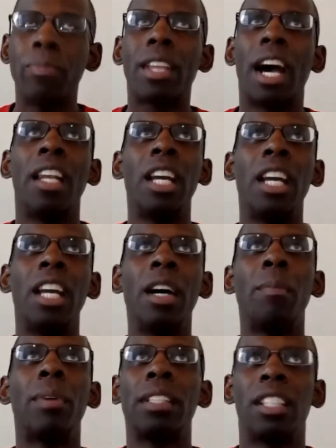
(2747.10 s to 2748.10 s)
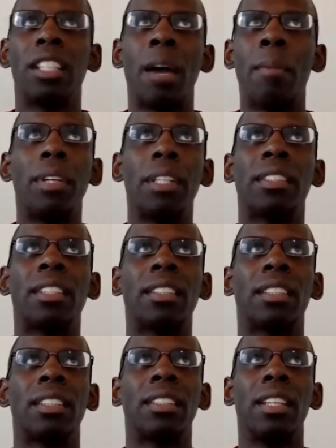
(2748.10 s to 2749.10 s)
I love brothers, young brothers and
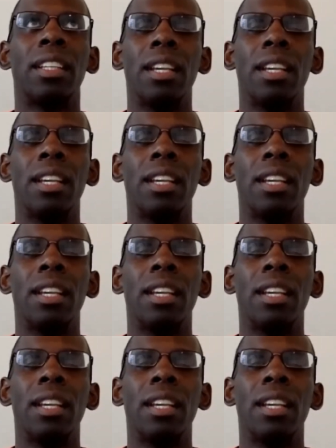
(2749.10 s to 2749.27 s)
sisters.